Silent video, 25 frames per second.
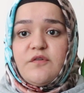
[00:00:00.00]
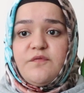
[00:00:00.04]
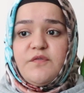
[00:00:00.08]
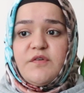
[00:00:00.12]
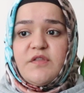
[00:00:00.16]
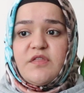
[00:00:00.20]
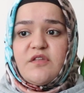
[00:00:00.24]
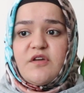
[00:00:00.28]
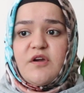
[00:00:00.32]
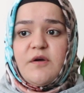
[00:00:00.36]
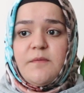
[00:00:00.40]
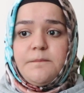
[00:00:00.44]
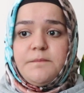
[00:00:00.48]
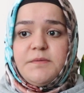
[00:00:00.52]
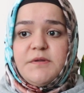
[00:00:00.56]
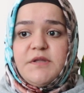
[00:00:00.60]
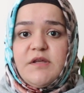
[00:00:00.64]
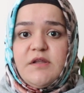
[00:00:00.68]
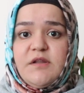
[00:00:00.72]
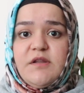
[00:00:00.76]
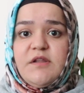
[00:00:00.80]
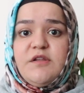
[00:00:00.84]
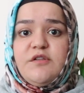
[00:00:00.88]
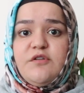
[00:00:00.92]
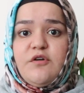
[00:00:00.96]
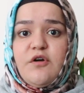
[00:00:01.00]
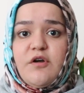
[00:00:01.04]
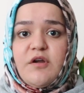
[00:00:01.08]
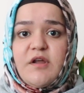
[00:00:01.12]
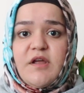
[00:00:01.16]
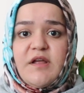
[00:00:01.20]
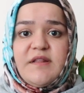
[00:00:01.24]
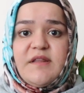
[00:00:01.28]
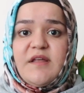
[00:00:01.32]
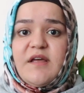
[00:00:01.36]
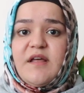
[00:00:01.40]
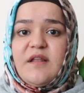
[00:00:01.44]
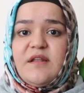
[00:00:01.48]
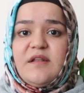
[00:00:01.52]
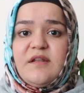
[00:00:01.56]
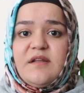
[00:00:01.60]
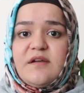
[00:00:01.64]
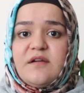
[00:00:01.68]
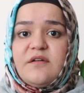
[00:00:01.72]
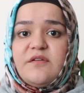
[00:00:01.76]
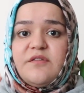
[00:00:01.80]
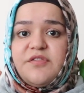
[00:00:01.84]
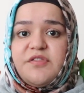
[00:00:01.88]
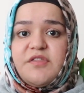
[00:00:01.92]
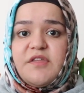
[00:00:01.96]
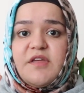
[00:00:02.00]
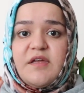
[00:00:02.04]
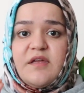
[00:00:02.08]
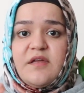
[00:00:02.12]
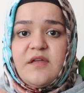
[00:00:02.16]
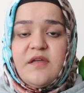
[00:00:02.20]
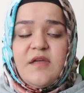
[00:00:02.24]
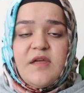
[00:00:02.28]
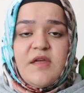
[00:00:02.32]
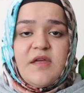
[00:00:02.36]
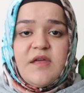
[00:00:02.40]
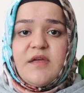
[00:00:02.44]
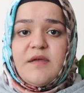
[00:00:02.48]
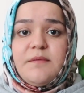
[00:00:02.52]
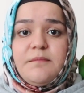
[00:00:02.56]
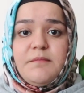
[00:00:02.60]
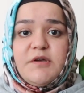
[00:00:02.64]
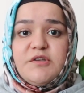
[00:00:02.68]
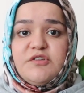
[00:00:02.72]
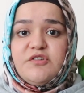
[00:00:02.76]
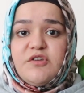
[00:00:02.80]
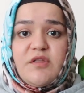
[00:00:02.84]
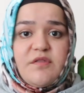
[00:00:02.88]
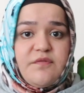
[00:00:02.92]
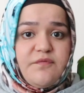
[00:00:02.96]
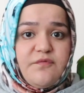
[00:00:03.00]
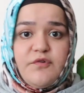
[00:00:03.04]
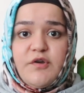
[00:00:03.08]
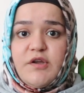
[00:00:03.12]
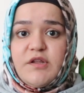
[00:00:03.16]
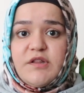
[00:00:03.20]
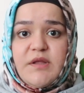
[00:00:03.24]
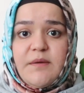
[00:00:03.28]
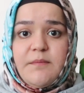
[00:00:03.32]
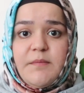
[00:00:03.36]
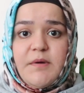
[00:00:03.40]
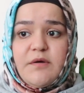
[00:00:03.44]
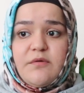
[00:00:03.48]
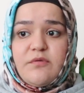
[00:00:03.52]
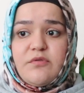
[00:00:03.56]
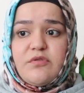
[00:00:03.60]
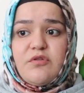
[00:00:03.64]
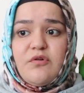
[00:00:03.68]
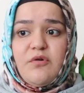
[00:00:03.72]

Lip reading: if it's completely dark and that little thing, it might just freak them out.